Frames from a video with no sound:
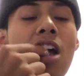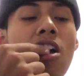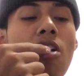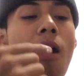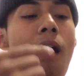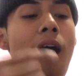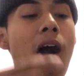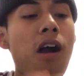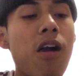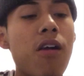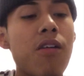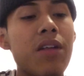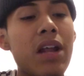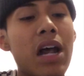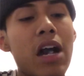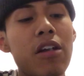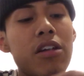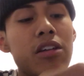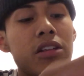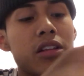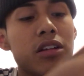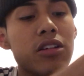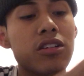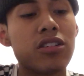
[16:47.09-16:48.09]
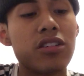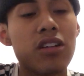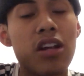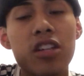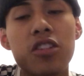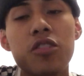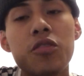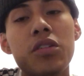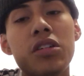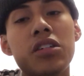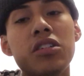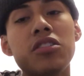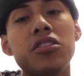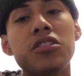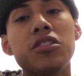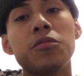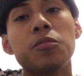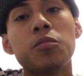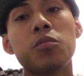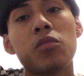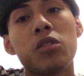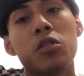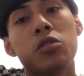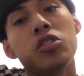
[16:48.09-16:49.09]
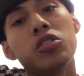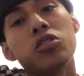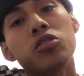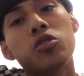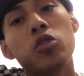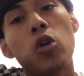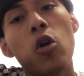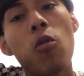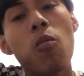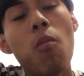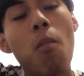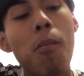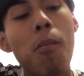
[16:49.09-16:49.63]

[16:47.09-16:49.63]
and now he does X-rays, which is dope.